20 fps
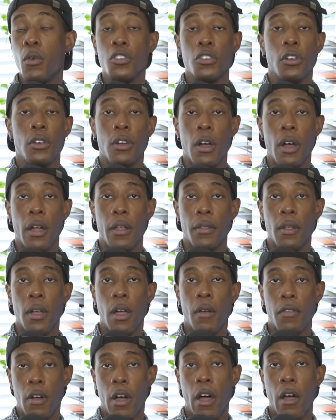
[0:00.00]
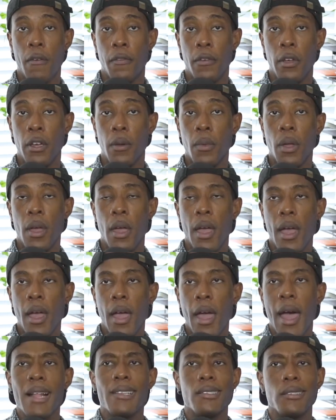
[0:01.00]
cut of Coffee
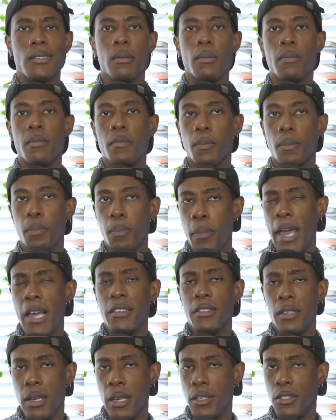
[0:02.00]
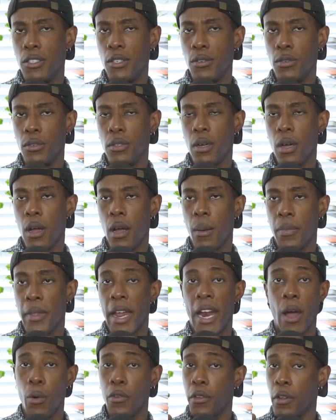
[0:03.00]
had some pacing issues
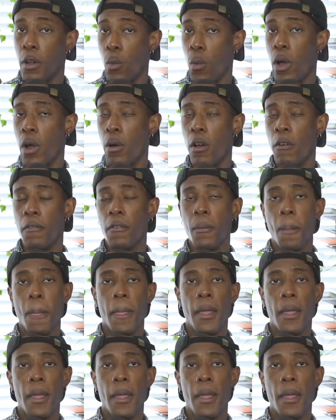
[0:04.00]
that I wasn't aware of,